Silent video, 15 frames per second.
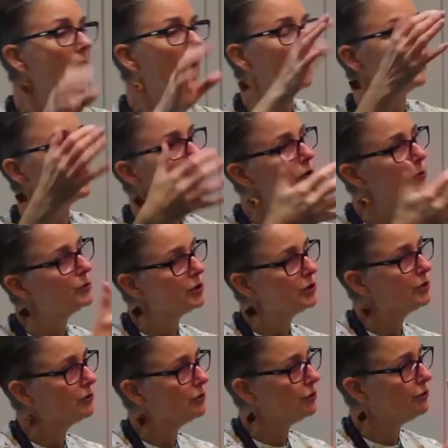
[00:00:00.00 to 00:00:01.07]
And I got them
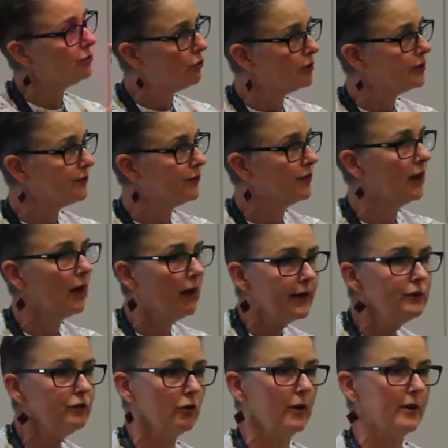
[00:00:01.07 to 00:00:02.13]
to draw different
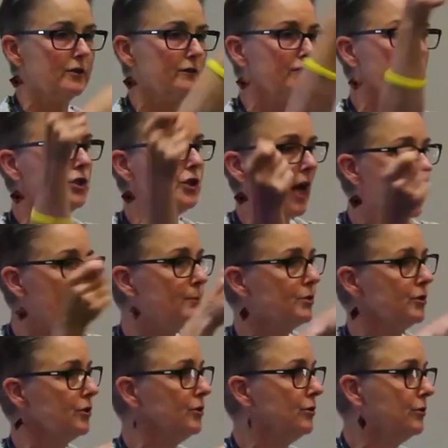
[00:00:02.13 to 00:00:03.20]
line drawings of the
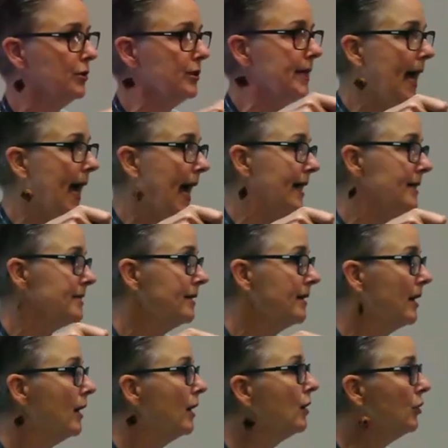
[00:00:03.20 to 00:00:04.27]
shapes that you could get
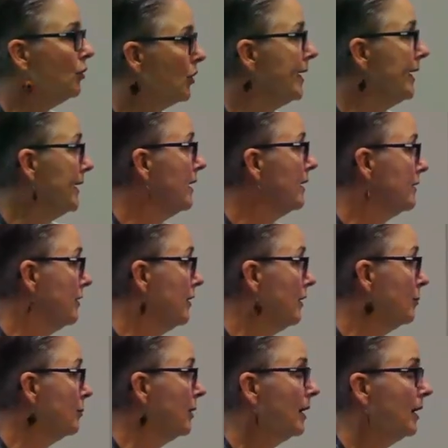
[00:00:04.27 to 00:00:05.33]
looking at a
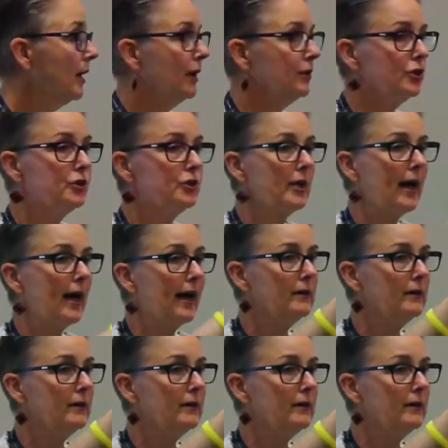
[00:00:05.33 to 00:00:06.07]
cup and just